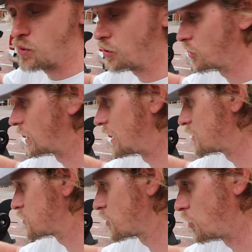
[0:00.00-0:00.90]
or you
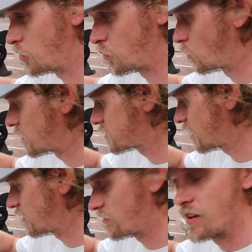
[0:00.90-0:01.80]
guys know what's
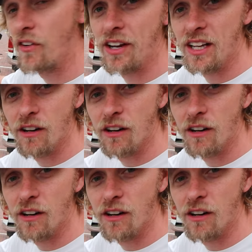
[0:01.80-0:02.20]
a very